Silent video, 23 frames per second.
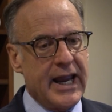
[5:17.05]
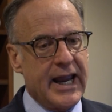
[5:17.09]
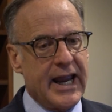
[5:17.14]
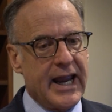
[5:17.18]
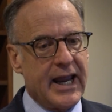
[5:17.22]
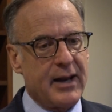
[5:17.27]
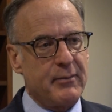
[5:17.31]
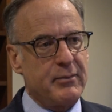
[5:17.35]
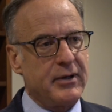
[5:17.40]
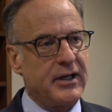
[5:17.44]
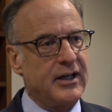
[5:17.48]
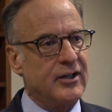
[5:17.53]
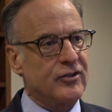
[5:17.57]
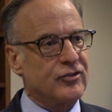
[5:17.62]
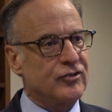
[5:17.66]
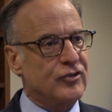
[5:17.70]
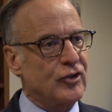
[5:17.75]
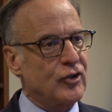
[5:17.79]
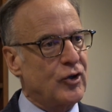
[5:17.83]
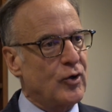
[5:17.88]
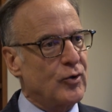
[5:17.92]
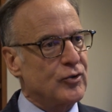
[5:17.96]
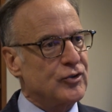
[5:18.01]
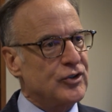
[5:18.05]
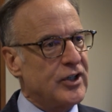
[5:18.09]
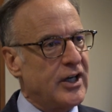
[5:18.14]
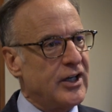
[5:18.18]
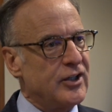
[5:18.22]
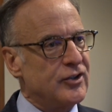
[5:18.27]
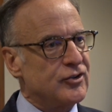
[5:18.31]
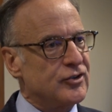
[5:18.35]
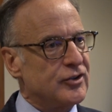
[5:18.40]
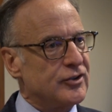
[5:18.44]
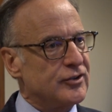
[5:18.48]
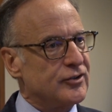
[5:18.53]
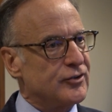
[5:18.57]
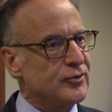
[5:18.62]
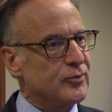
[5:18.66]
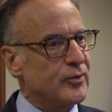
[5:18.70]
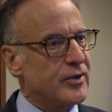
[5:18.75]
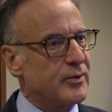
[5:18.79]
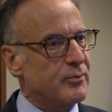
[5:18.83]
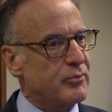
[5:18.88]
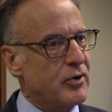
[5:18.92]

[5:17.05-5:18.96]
and begins negotiations with